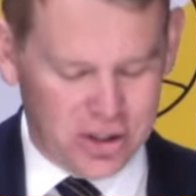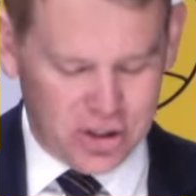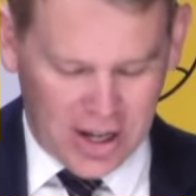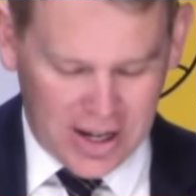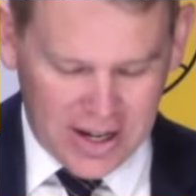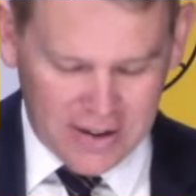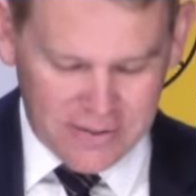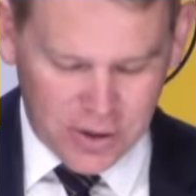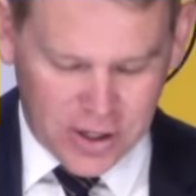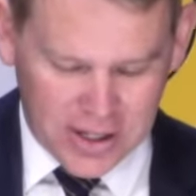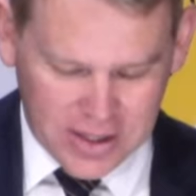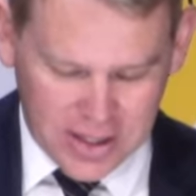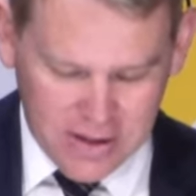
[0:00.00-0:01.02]
shout out for
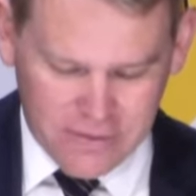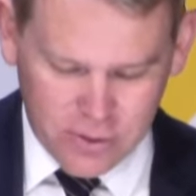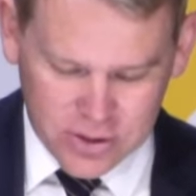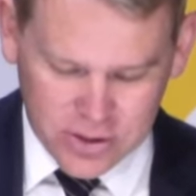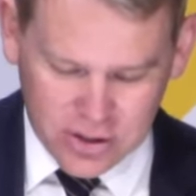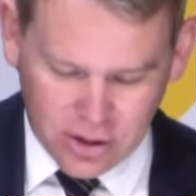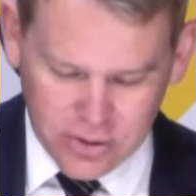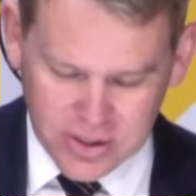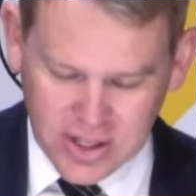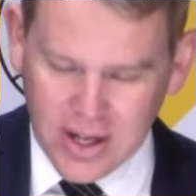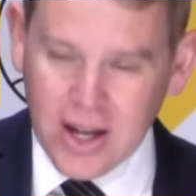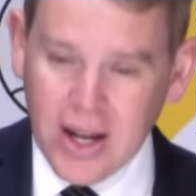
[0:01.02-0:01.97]
getting their first dose.